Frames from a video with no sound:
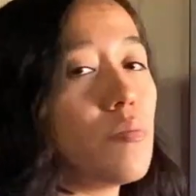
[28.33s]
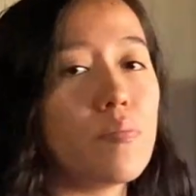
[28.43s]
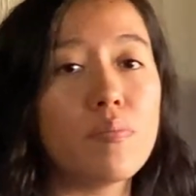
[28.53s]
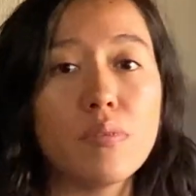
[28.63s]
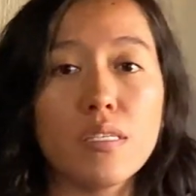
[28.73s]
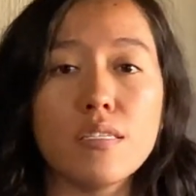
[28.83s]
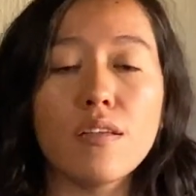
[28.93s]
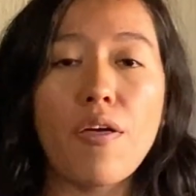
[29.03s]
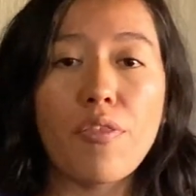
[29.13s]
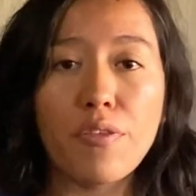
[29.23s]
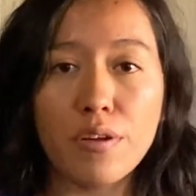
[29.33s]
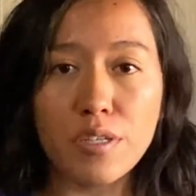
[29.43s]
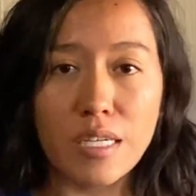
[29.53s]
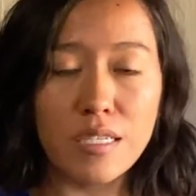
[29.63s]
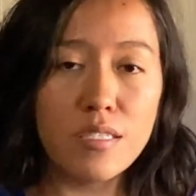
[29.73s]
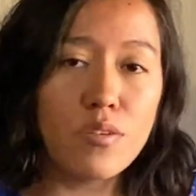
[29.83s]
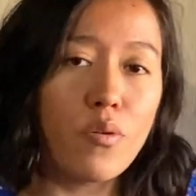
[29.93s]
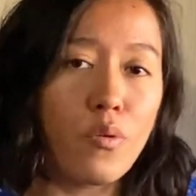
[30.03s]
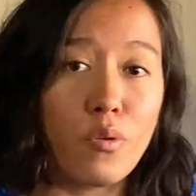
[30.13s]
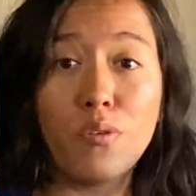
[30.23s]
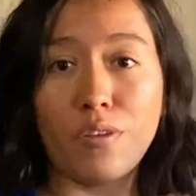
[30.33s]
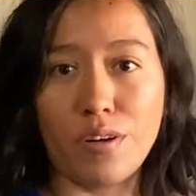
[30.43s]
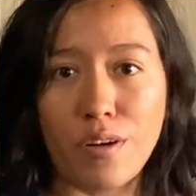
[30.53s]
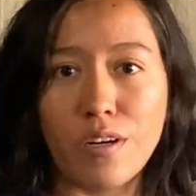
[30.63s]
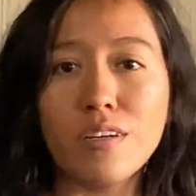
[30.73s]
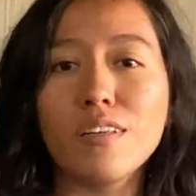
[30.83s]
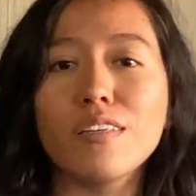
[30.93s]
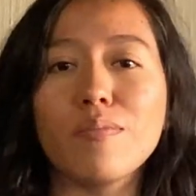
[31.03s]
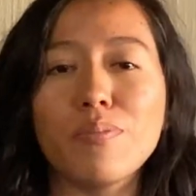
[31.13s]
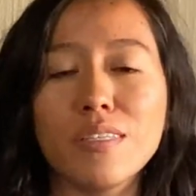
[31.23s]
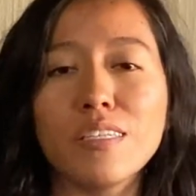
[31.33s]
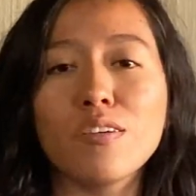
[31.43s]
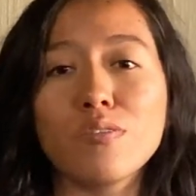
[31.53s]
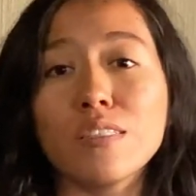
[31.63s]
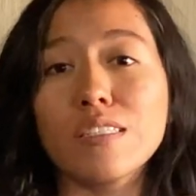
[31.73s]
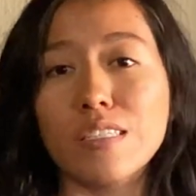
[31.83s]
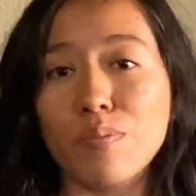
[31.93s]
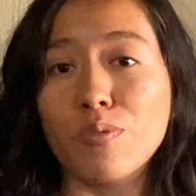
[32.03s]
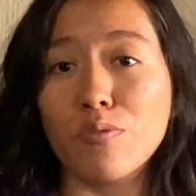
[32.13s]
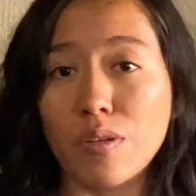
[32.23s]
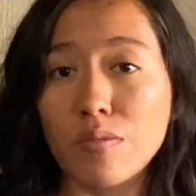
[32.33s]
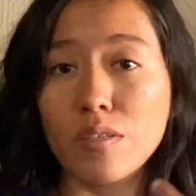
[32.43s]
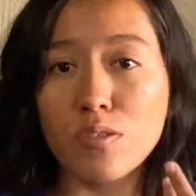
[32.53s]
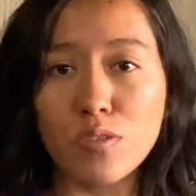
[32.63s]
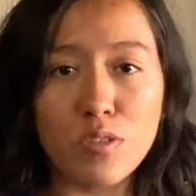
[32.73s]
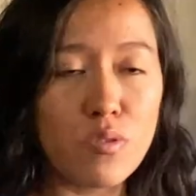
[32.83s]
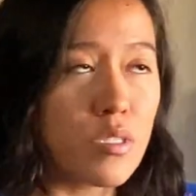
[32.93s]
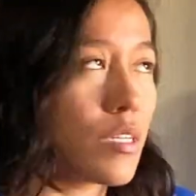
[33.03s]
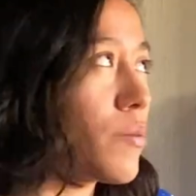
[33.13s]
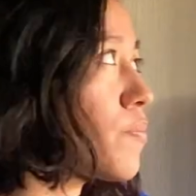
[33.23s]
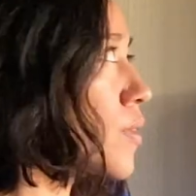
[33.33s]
means there is or there are, depending on the type of noun that you're using.